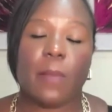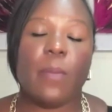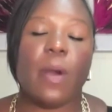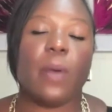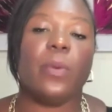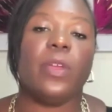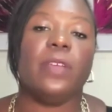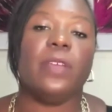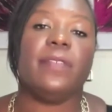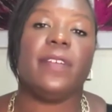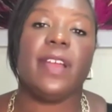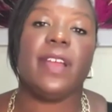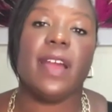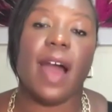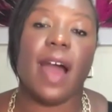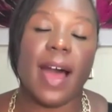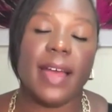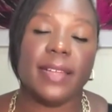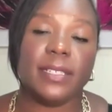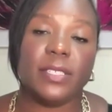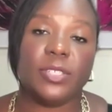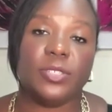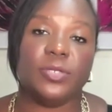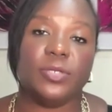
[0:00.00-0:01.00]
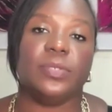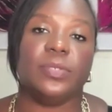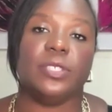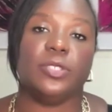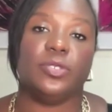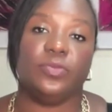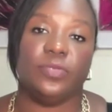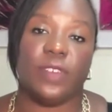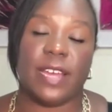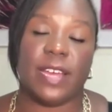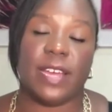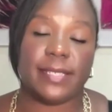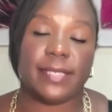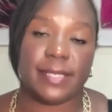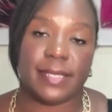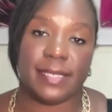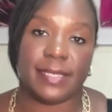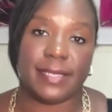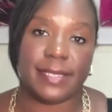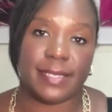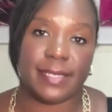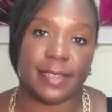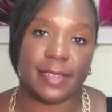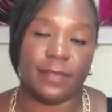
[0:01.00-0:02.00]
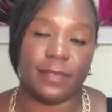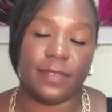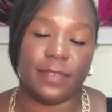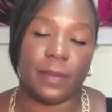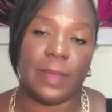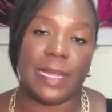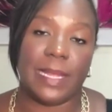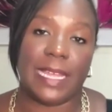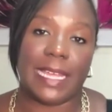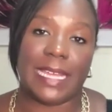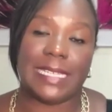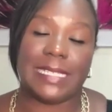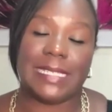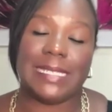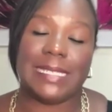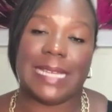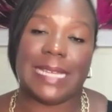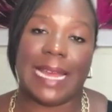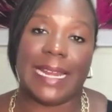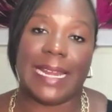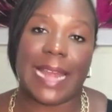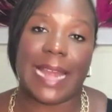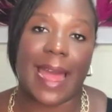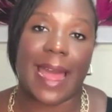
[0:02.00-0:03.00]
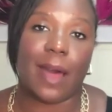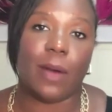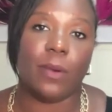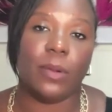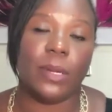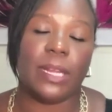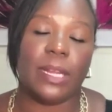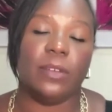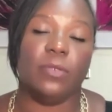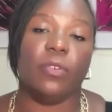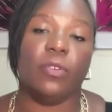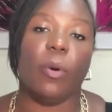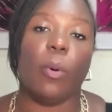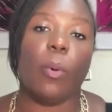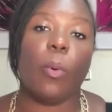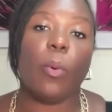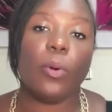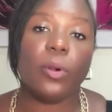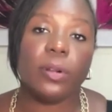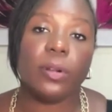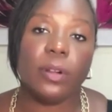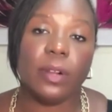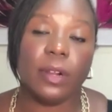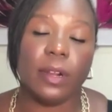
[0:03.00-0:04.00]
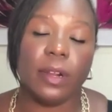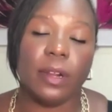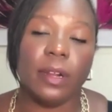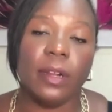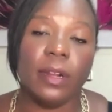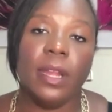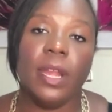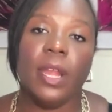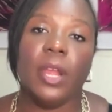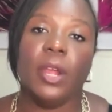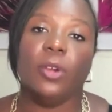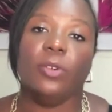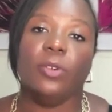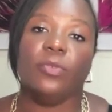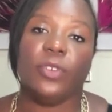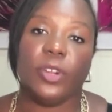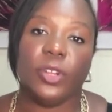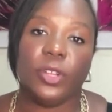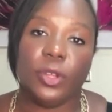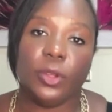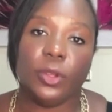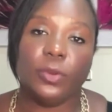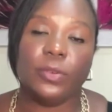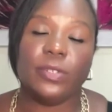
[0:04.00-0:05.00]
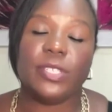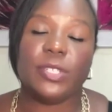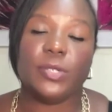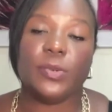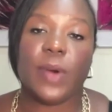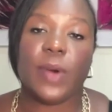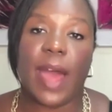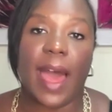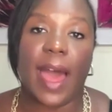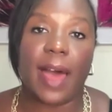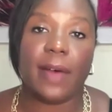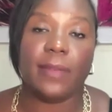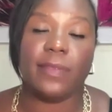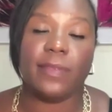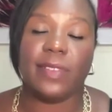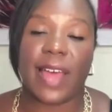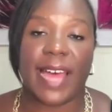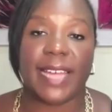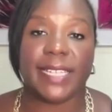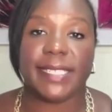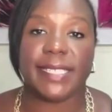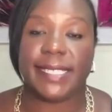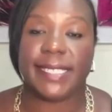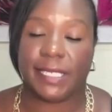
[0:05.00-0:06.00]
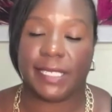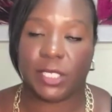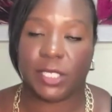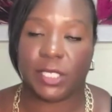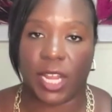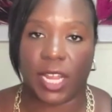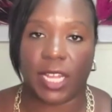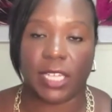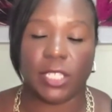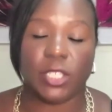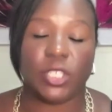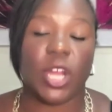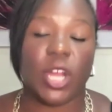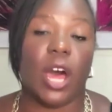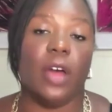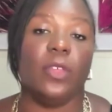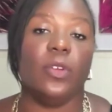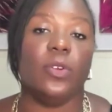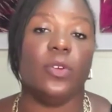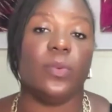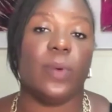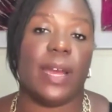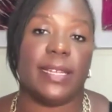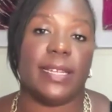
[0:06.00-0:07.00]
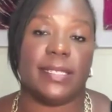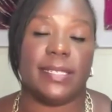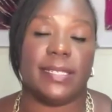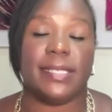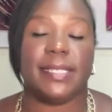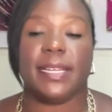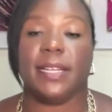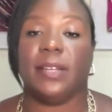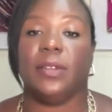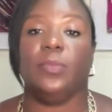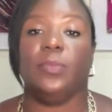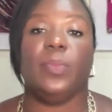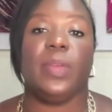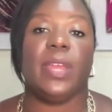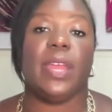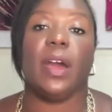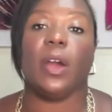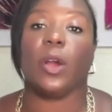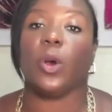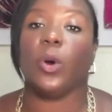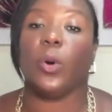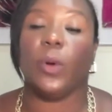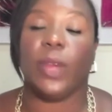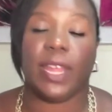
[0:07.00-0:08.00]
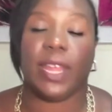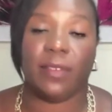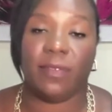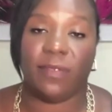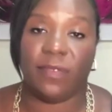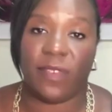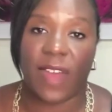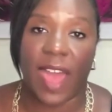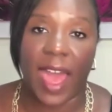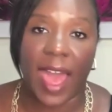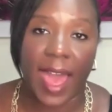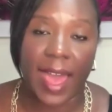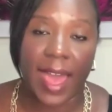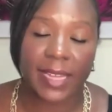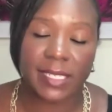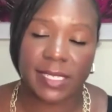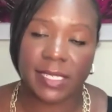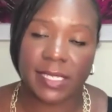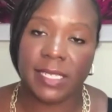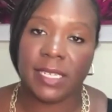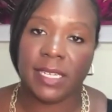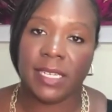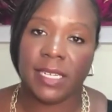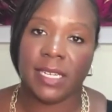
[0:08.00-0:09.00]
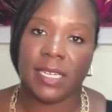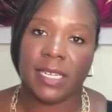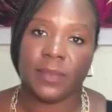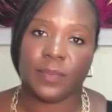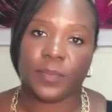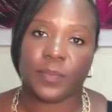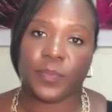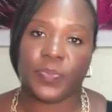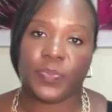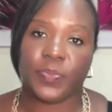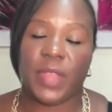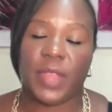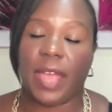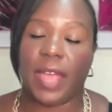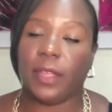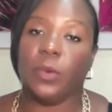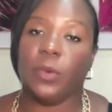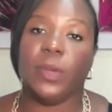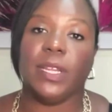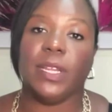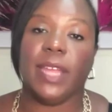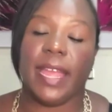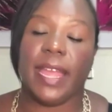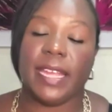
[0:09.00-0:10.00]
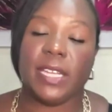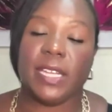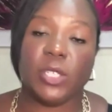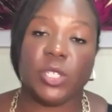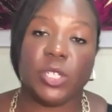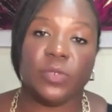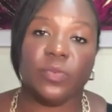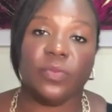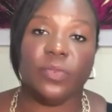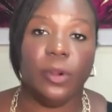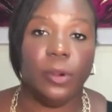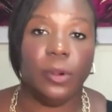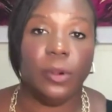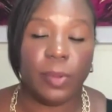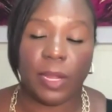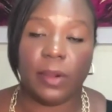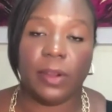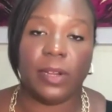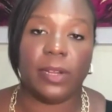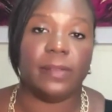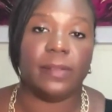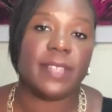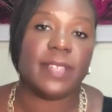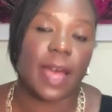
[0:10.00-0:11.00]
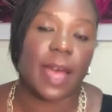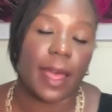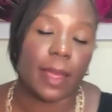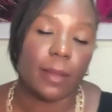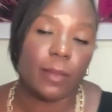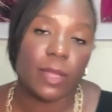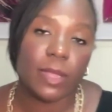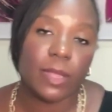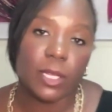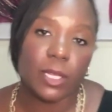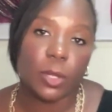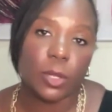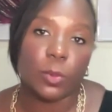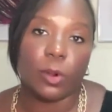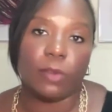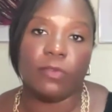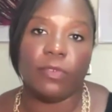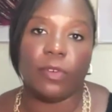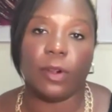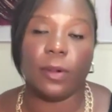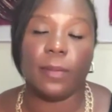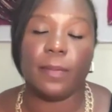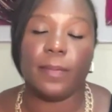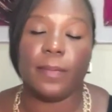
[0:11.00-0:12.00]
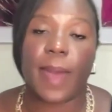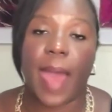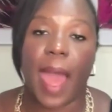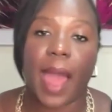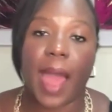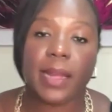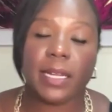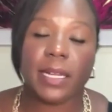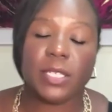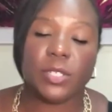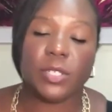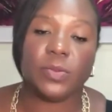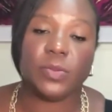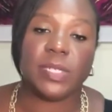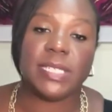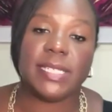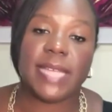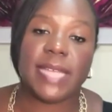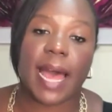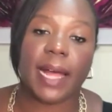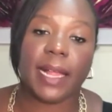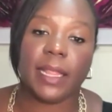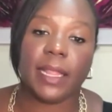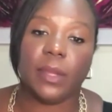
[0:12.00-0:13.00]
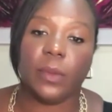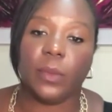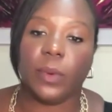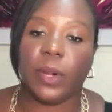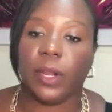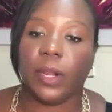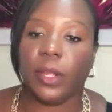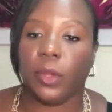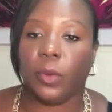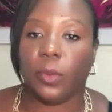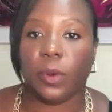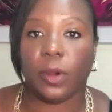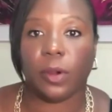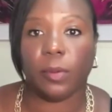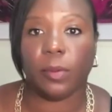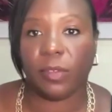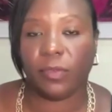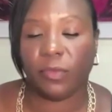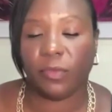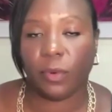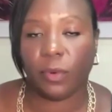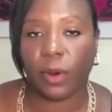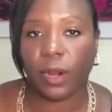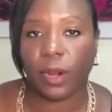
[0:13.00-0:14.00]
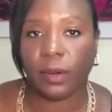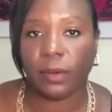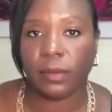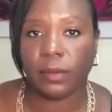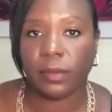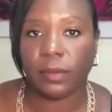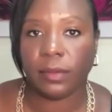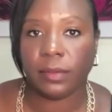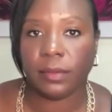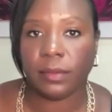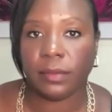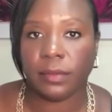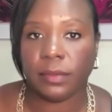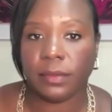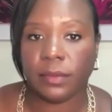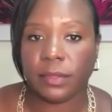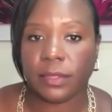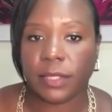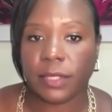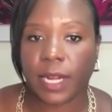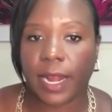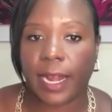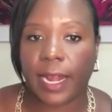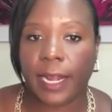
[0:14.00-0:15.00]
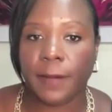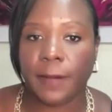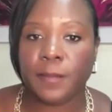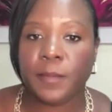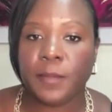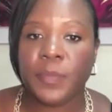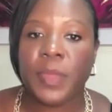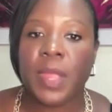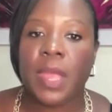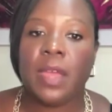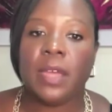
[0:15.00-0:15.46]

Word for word: But we've got to address this stuff from the inside out in order for you to have lasting change. Otherwise, it's going to be a quick fad that you engage in for a period of time and then you revert back to exactly where you were before. Okay.